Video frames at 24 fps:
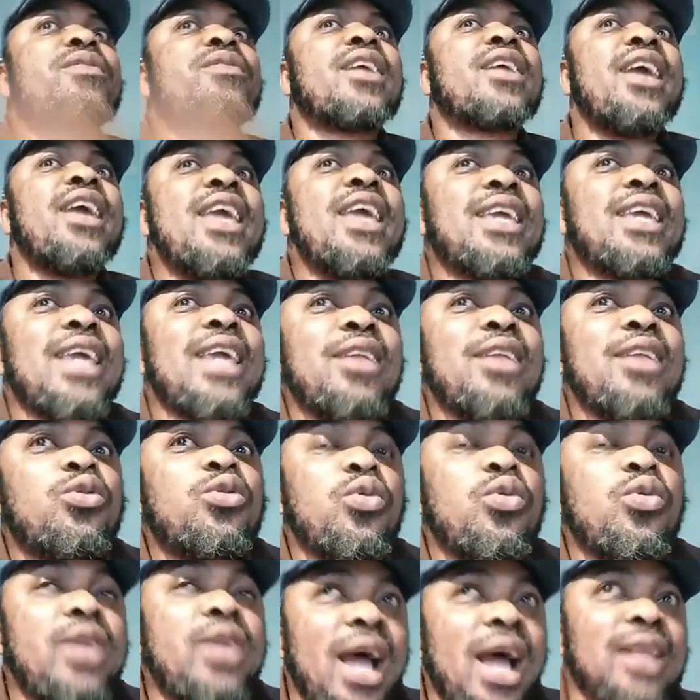he can't
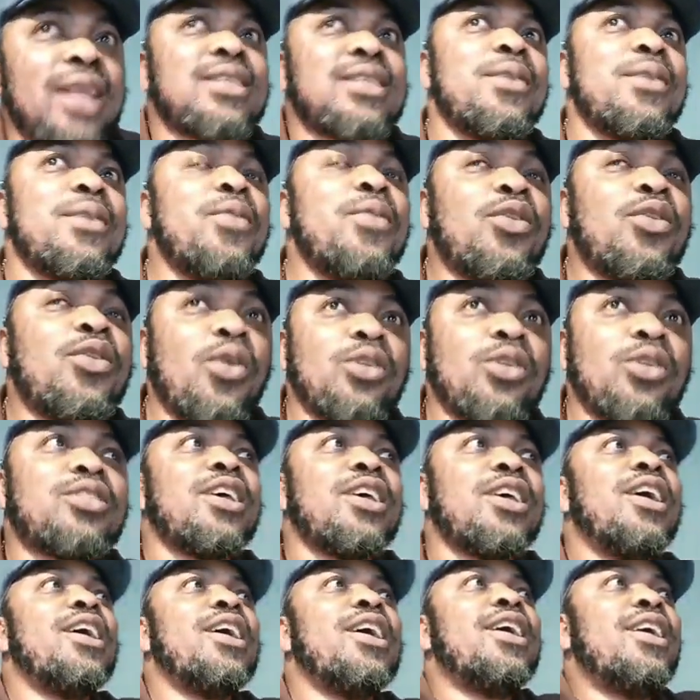do that because
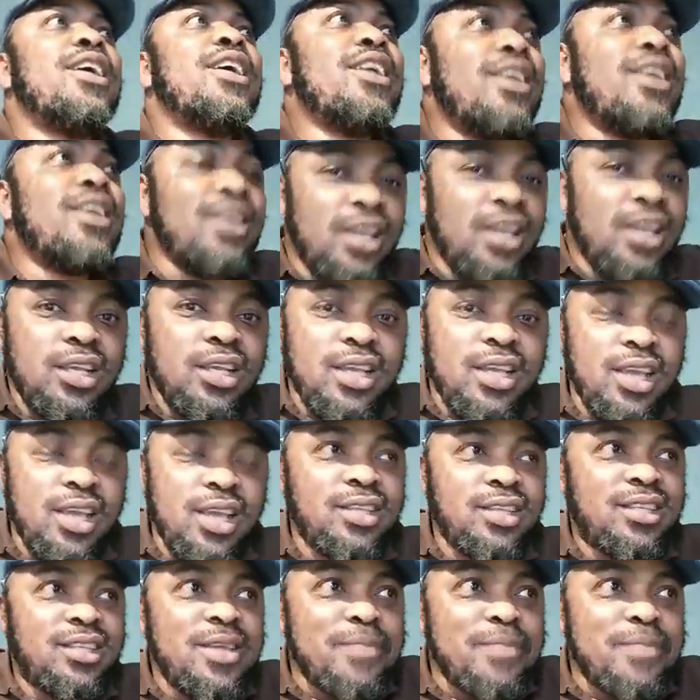he is the